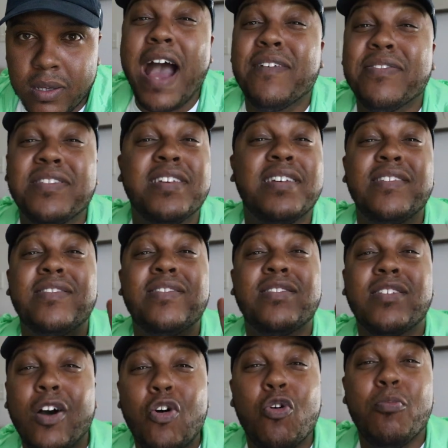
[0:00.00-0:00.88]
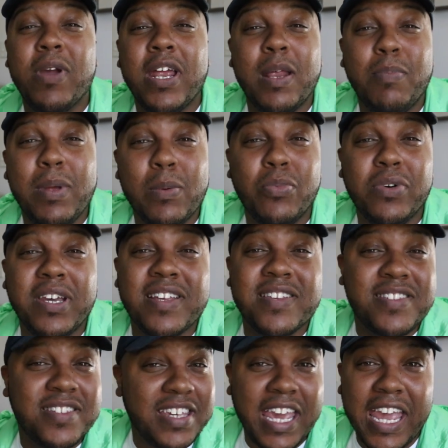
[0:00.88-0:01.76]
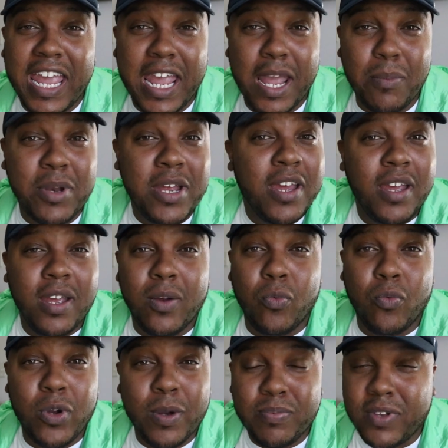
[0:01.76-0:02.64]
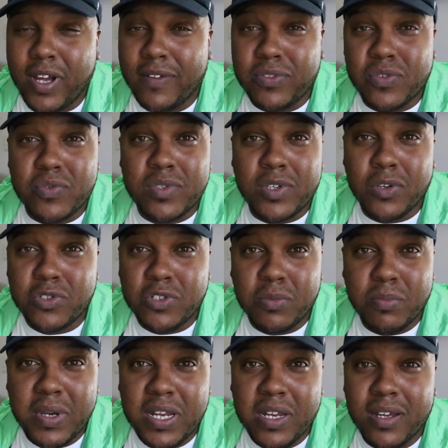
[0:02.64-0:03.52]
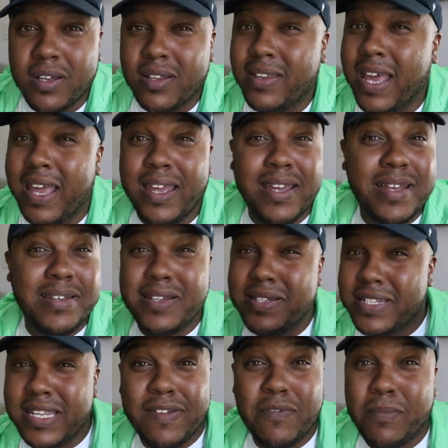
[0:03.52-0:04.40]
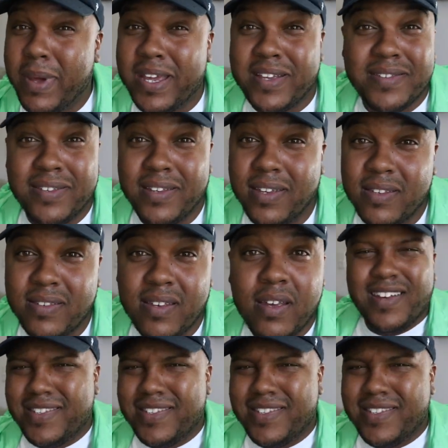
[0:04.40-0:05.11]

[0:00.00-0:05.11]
I've seen so many people get scammed and ripped off through social media that it doesn't even make sense.